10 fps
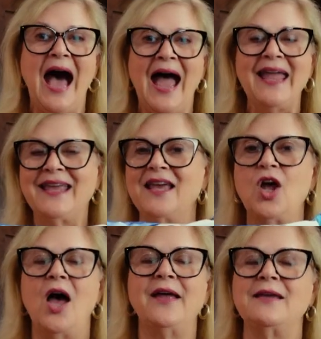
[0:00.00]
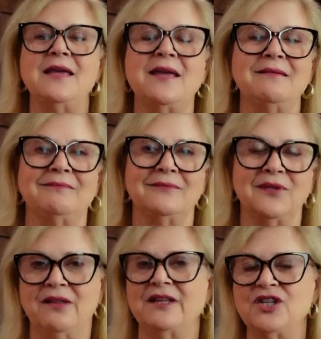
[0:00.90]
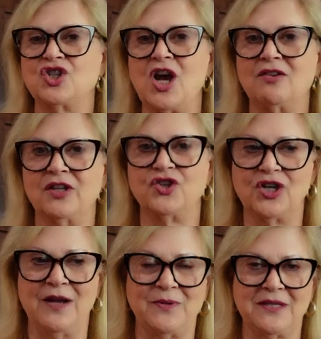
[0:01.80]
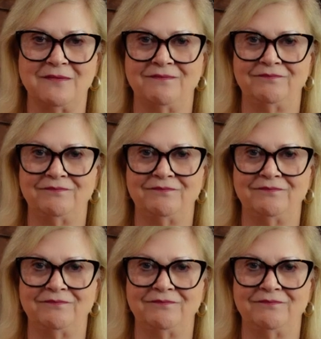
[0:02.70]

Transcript: I cannot eat Lily's chocolate right. chips.